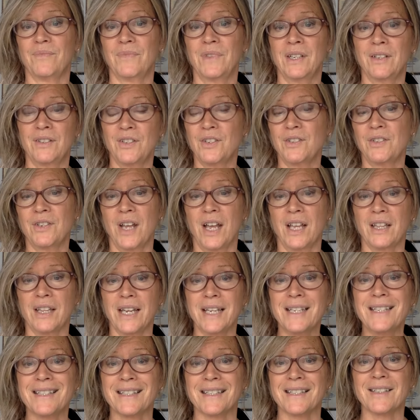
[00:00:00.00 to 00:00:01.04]
they're just not
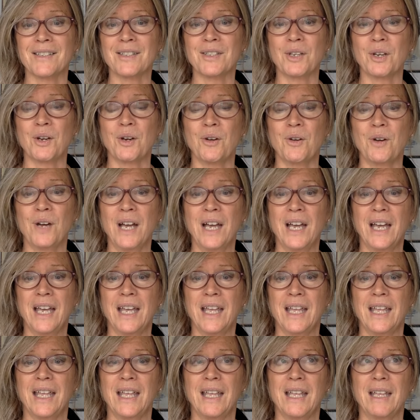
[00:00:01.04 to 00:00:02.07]
licensed. So
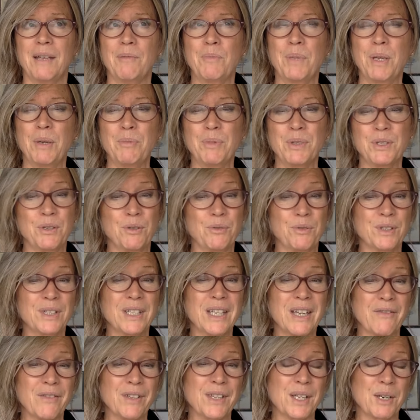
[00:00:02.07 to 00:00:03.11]
people don't
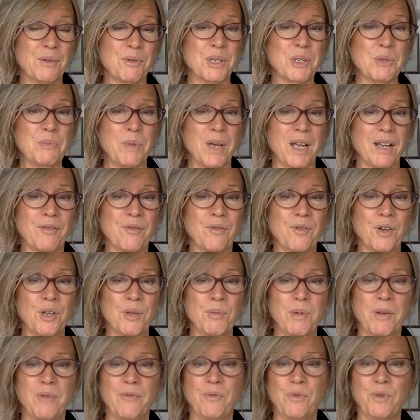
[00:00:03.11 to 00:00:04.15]
really have a lot of respect for
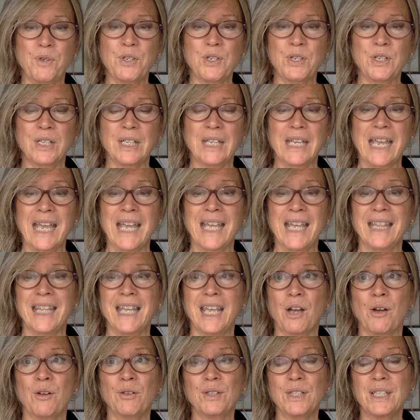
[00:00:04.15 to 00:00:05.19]
them, unfortunately, and
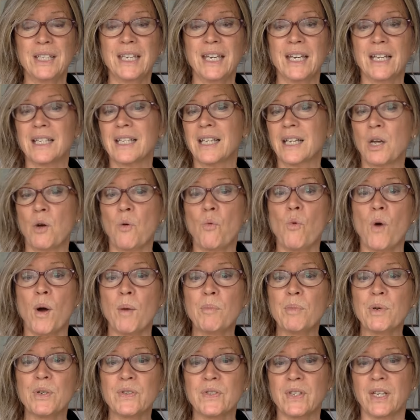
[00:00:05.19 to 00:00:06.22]
they only get like a
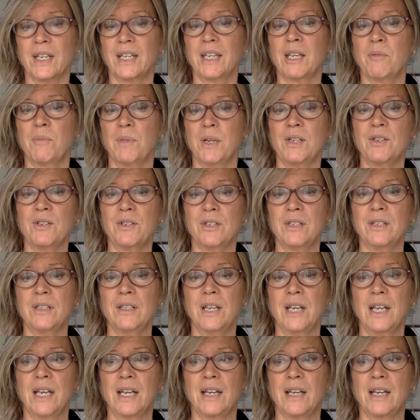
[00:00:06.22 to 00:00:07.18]
1% commission.